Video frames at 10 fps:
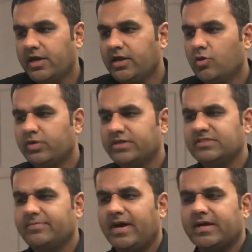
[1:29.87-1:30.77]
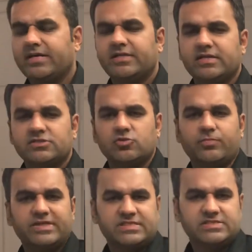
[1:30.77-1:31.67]
in OTC market there is no
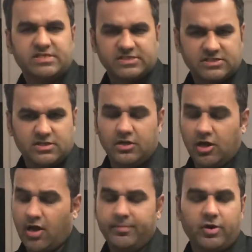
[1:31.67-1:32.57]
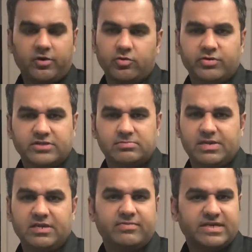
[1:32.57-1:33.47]
basis risk now I'm not going to
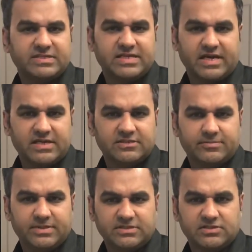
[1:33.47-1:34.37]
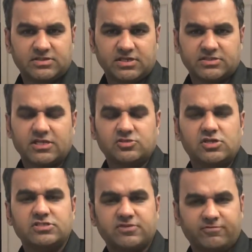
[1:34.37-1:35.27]
explaining what exactly is the basis risk
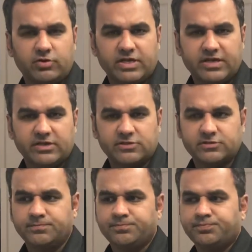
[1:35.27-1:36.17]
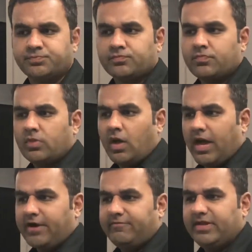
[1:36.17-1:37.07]
actually it's a floating risk
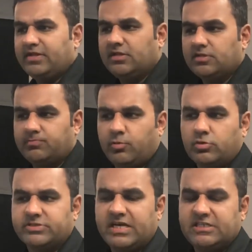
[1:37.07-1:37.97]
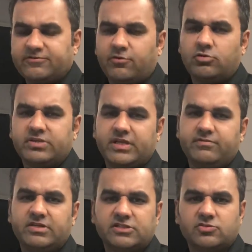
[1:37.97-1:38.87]
and when both sides float
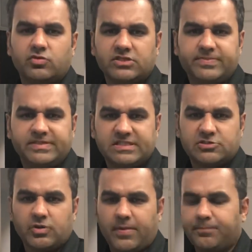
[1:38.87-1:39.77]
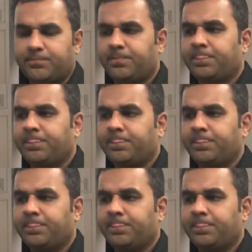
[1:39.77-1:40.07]
then it is known as basis swap